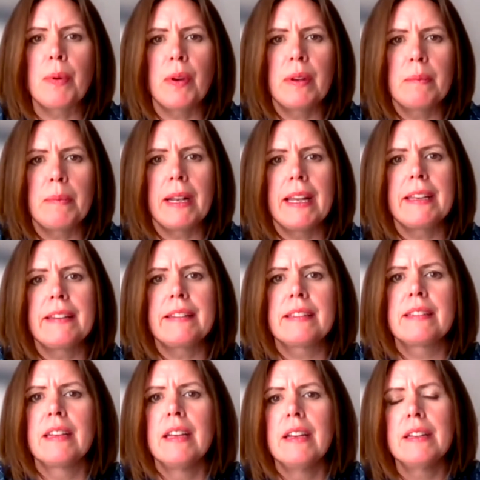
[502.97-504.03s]
put in
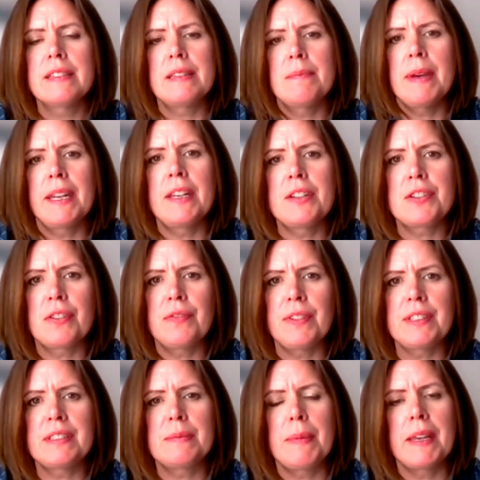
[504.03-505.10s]
place to manage
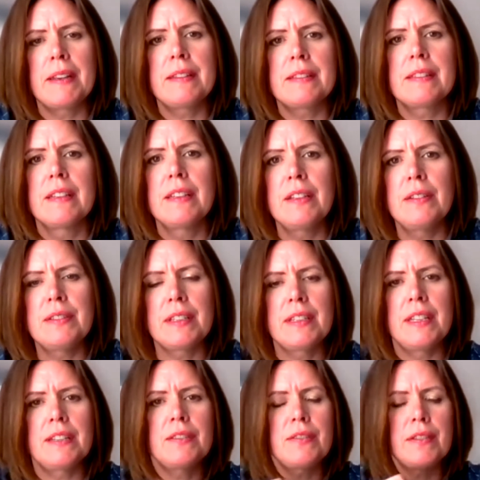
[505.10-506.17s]
office space, using
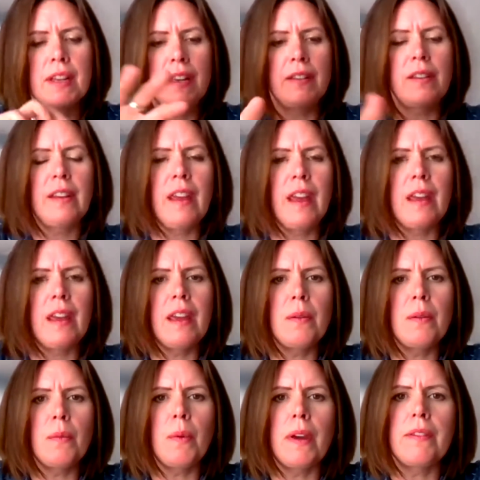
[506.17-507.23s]
the intranet as a gateway
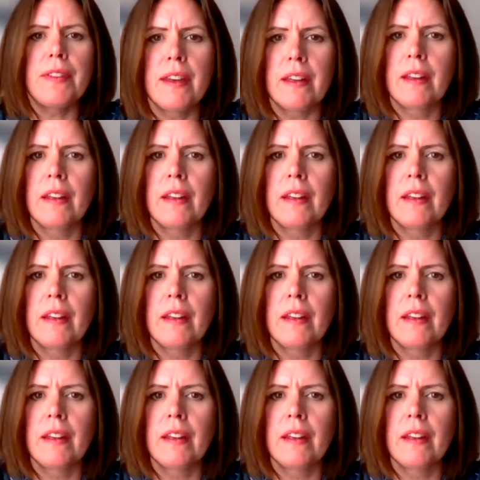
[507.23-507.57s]
for that.